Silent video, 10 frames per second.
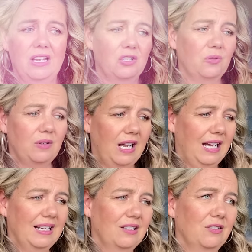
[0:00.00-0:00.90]
Do
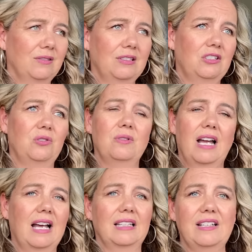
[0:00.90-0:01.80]

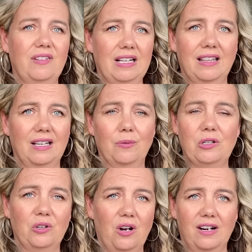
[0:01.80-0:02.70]
not leave anything when
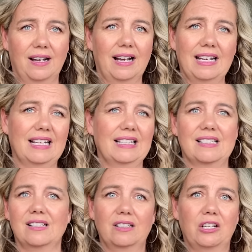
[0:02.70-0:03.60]
you're on a hike. That's
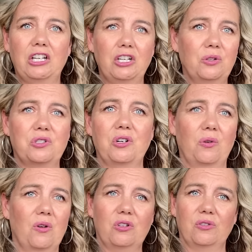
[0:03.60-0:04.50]
a huge
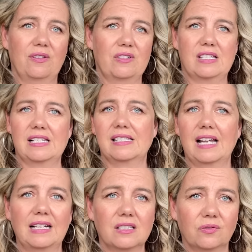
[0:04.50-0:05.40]
no-no. You'll even see
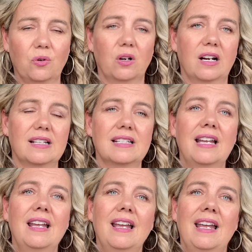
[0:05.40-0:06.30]
signs for it,
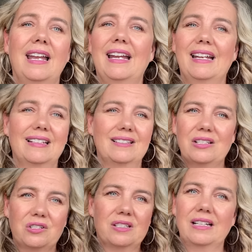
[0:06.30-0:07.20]
and
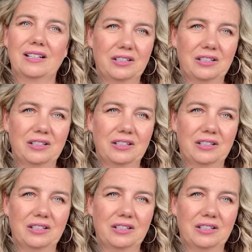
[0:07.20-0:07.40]
it's just not